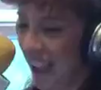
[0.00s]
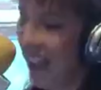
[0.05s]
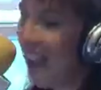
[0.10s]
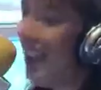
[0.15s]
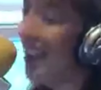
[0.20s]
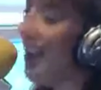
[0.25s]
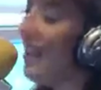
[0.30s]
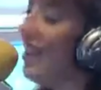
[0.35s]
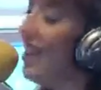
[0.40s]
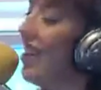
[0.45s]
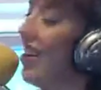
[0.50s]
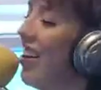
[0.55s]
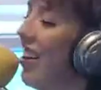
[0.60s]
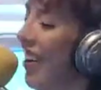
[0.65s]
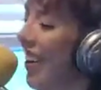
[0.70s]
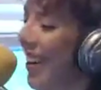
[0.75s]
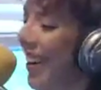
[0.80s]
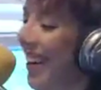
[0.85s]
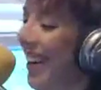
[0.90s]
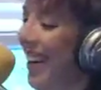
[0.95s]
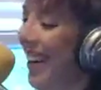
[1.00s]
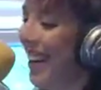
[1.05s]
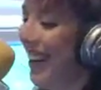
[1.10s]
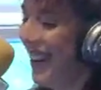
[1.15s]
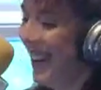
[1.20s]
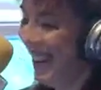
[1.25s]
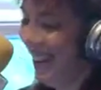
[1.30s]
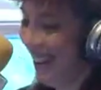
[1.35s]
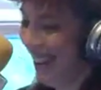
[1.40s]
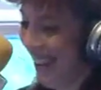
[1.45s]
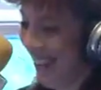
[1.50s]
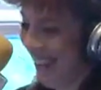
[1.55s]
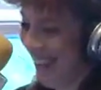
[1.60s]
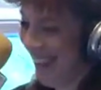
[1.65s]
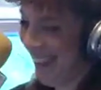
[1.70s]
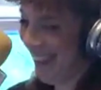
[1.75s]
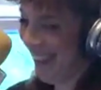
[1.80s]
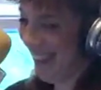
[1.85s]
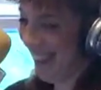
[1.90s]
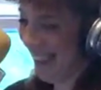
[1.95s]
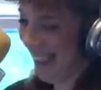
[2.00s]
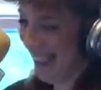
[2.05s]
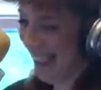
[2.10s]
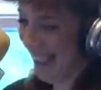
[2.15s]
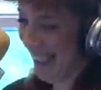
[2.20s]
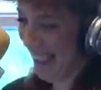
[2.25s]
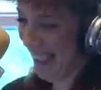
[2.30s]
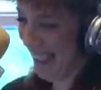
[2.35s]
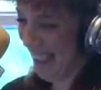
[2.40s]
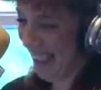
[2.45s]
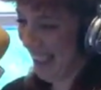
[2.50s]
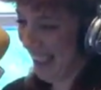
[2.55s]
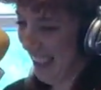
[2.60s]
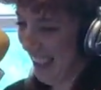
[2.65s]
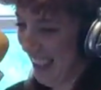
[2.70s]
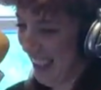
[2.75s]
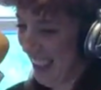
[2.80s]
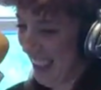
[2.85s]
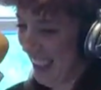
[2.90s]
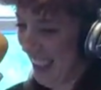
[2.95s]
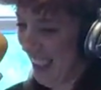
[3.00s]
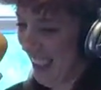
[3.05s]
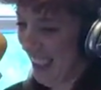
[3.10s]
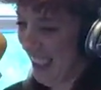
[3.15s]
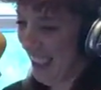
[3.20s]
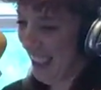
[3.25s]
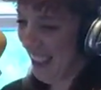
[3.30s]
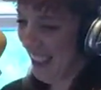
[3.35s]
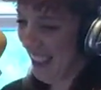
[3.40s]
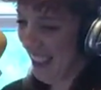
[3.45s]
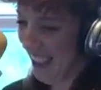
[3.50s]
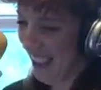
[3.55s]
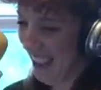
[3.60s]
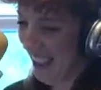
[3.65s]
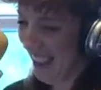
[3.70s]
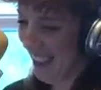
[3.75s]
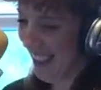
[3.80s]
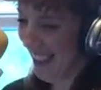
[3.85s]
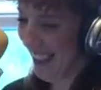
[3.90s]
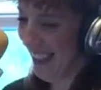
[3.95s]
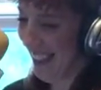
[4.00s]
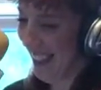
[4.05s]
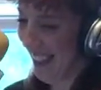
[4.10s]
As soon as they die, we cross them off the list. When the list is finished, we